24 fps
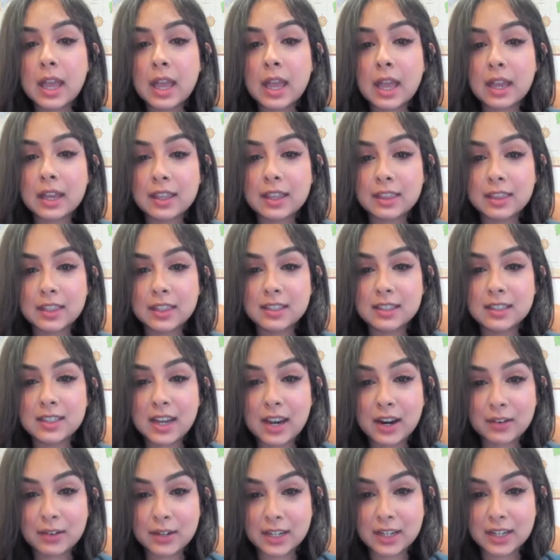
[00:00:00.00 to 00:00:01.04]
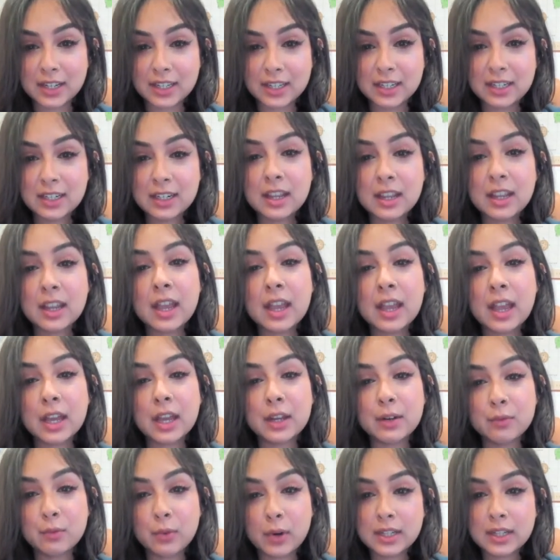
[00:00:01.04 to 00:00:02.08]
Ekthedarian,
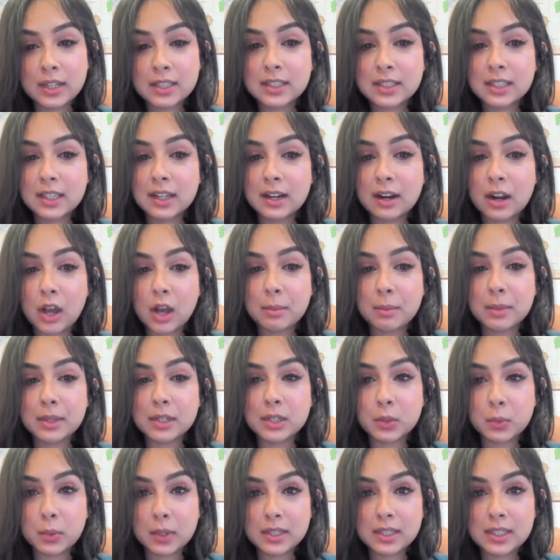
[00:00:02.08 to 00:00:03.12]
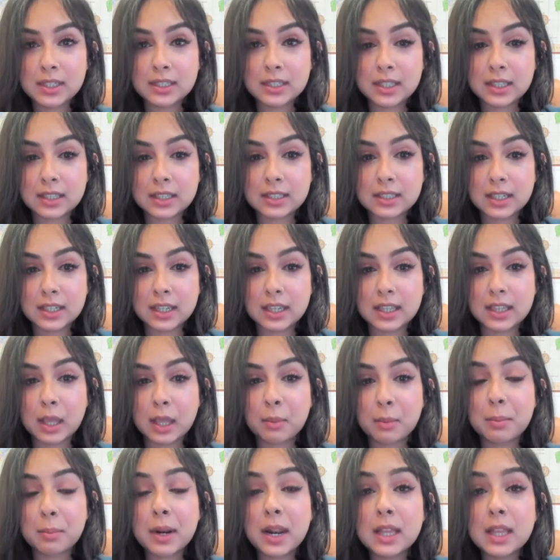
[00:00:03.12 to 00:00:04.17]
had raised the alarm in 2016
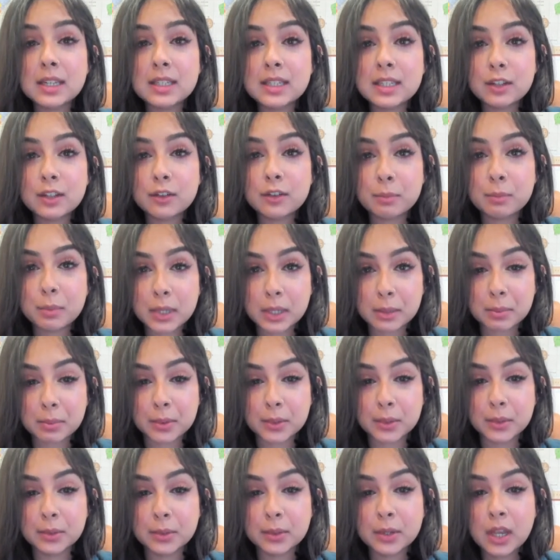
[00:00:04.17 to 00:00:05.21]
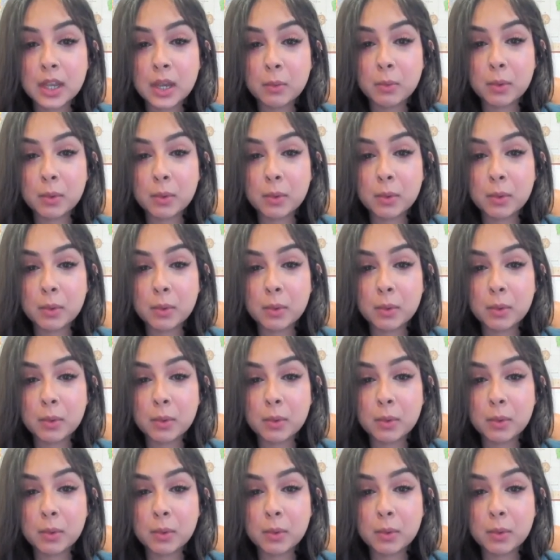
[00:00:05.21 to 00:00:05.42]
that plenty of people